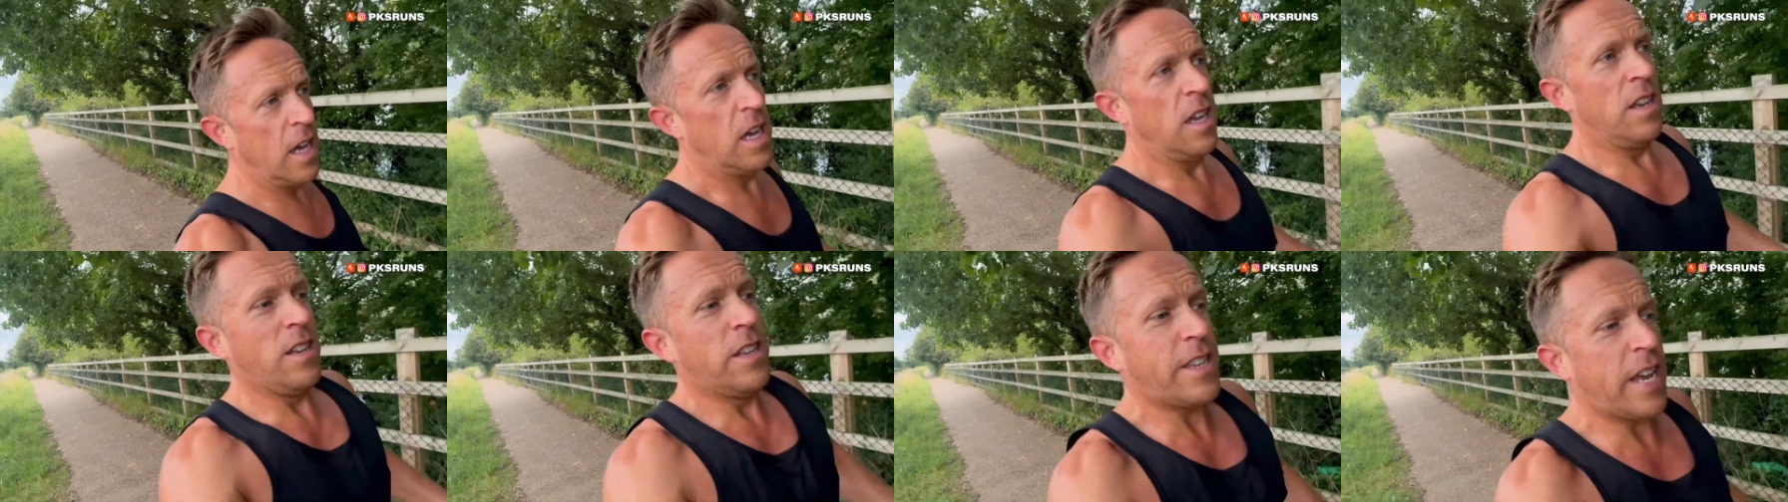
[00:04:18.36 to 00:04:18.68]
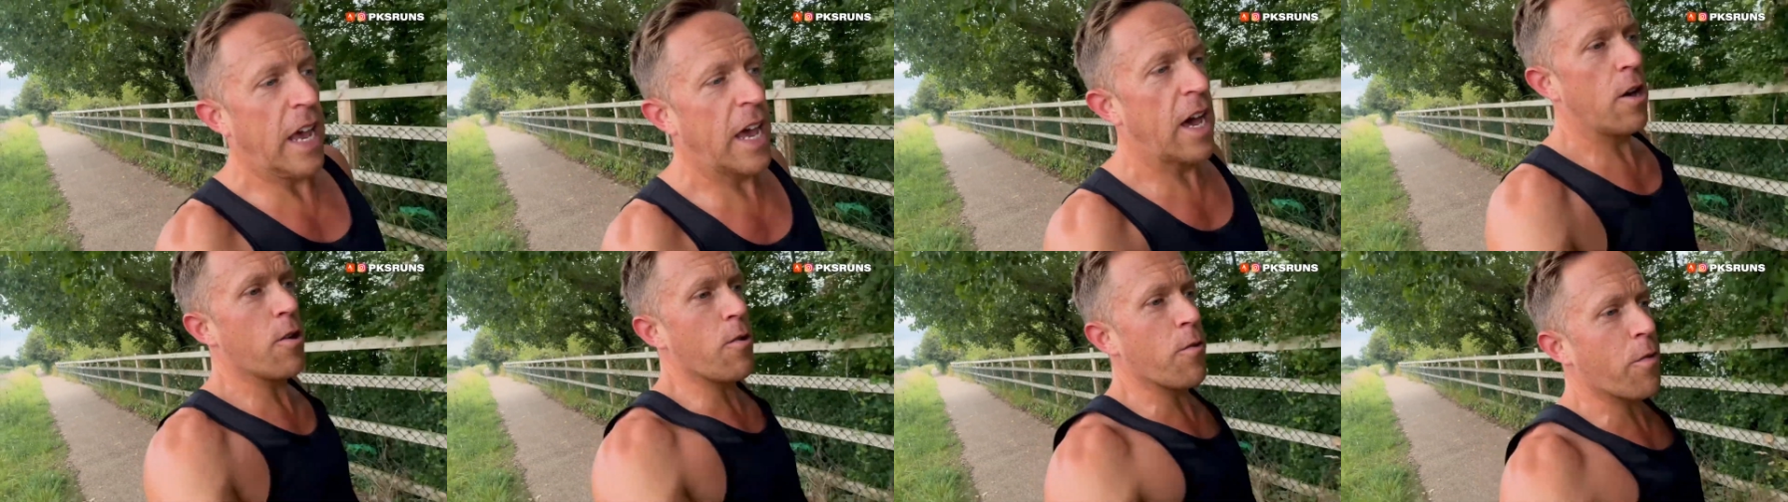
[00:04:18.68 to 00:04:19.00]

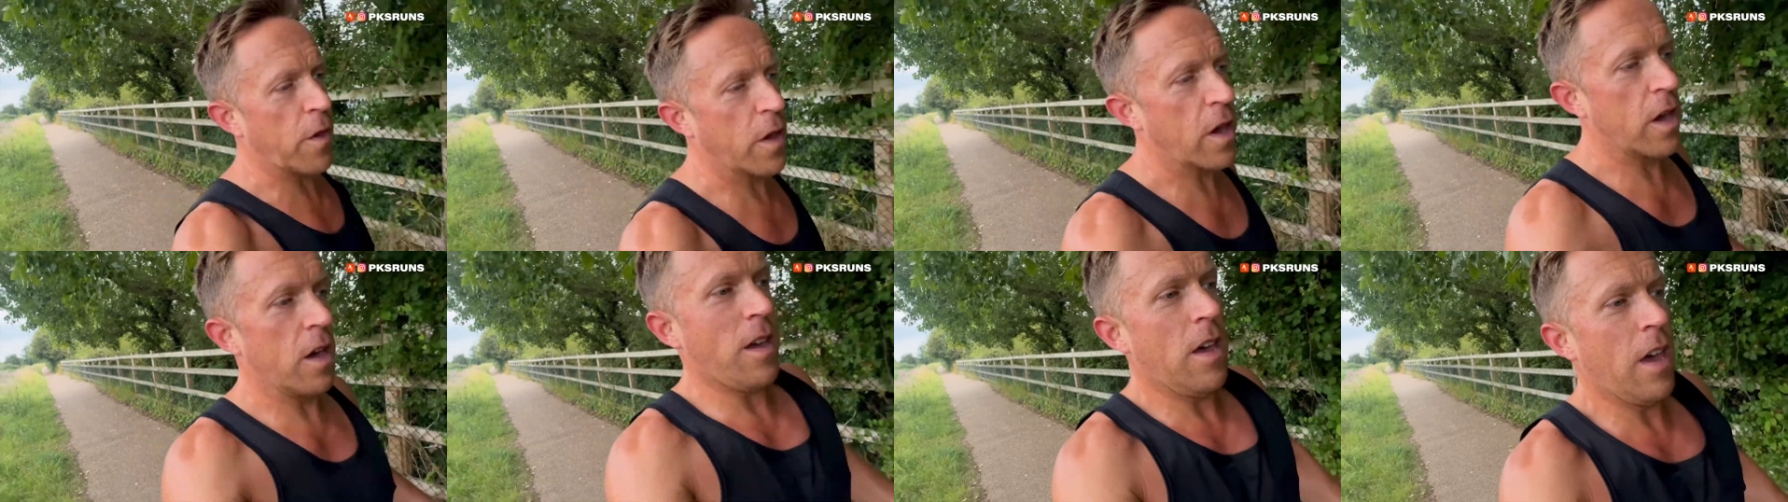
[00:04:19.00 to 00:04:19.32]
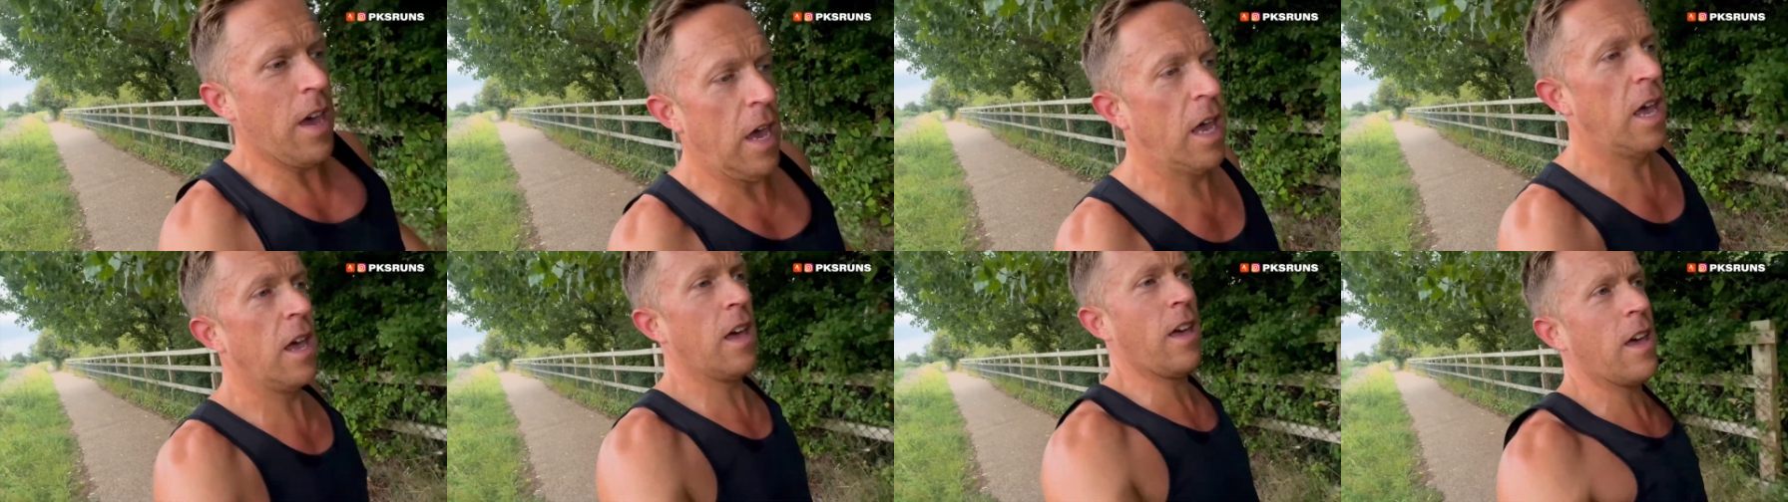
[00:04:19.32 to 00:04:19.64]
tell that
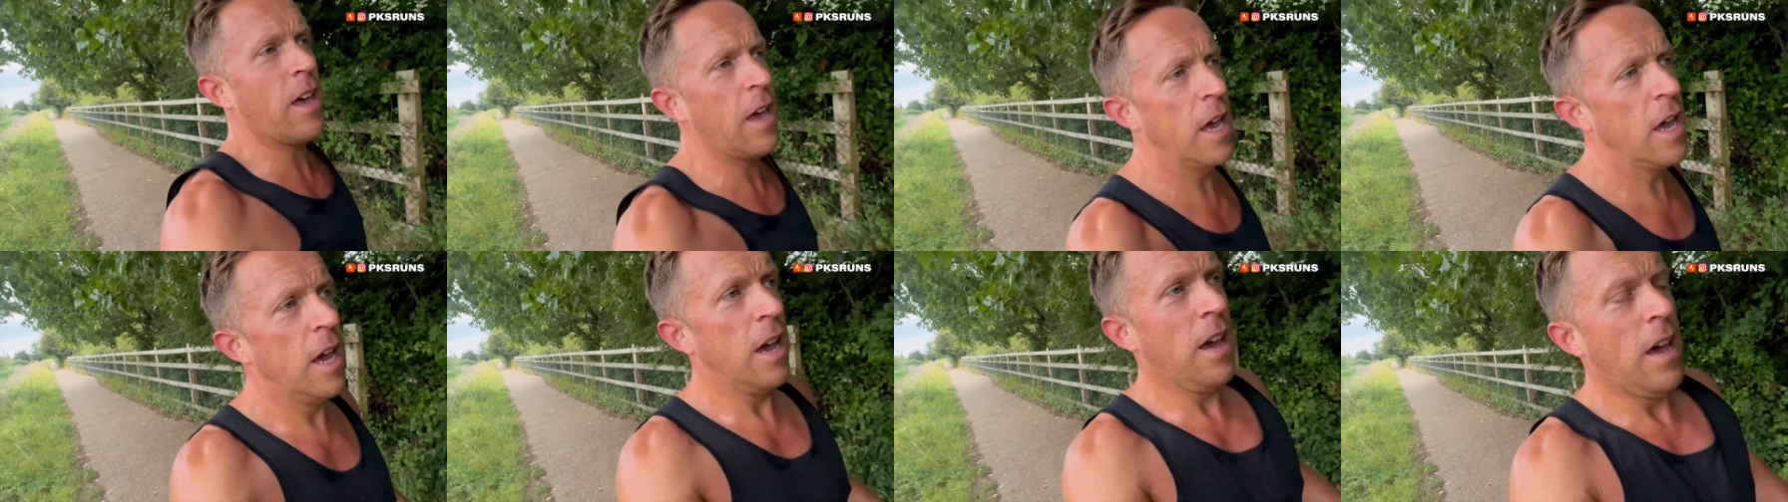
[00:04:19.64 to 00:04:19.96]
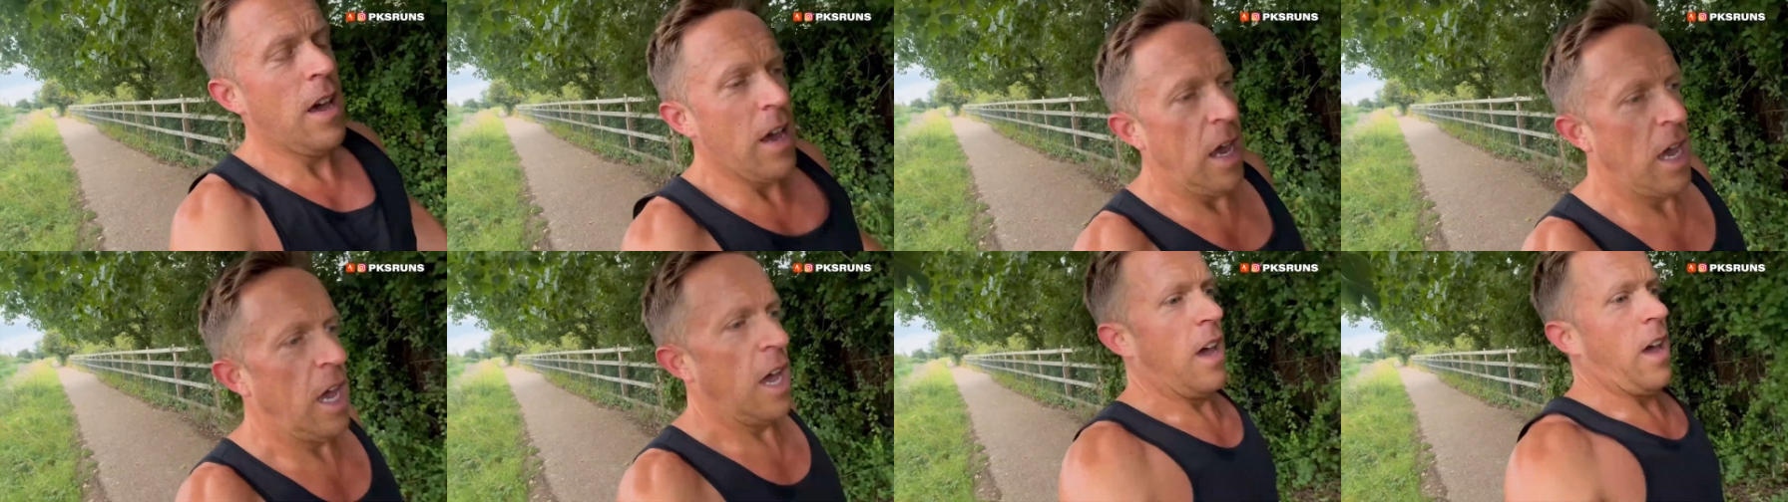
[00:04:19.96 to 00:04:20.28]

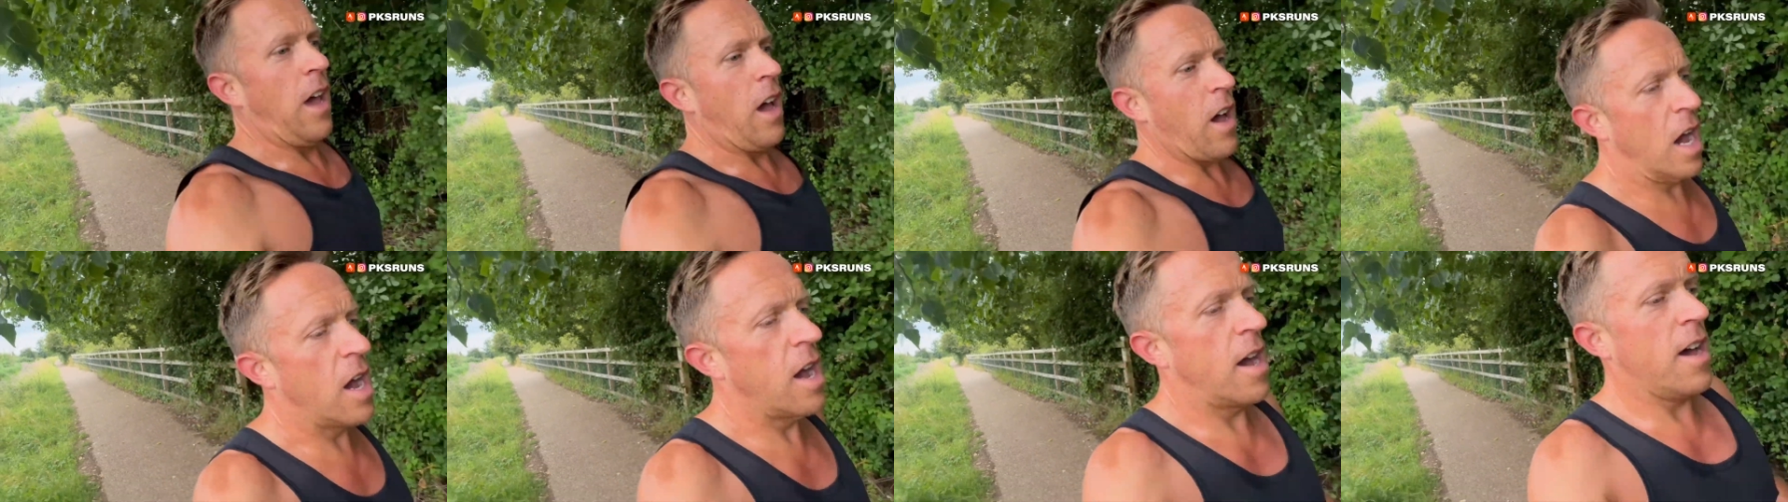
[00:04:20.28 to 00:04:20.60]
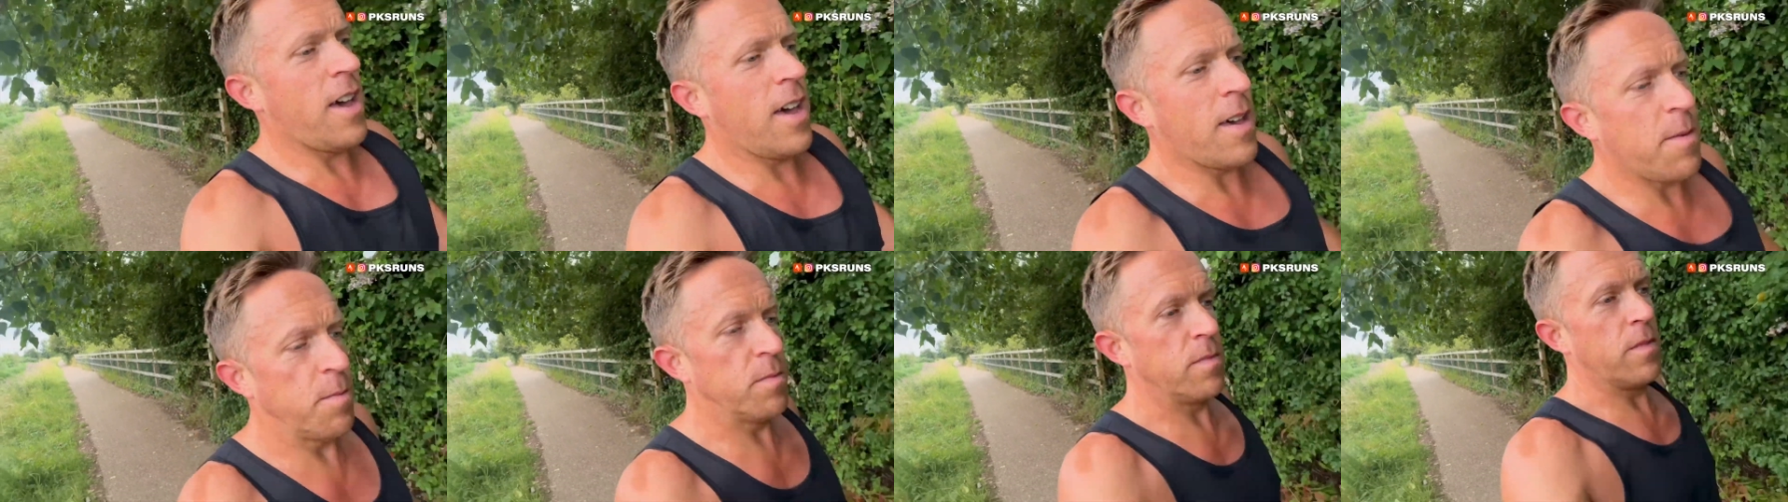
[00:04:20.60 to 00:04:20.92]

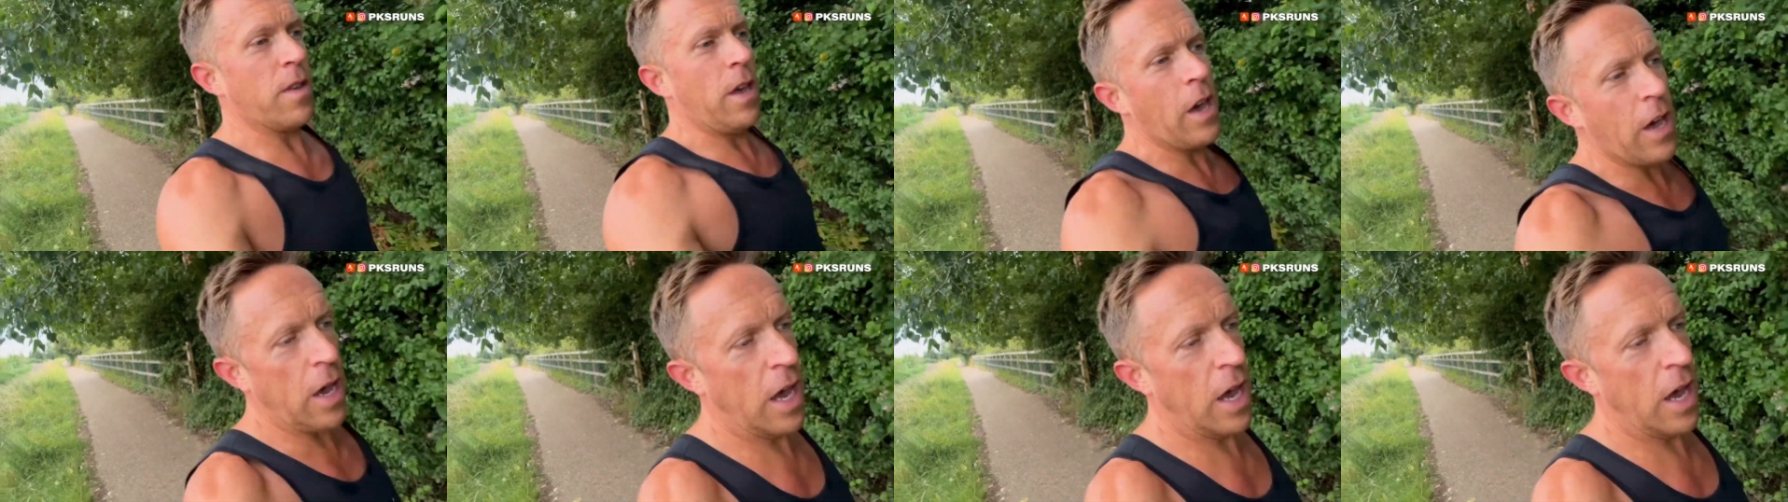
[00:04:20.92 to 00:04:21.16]
I'm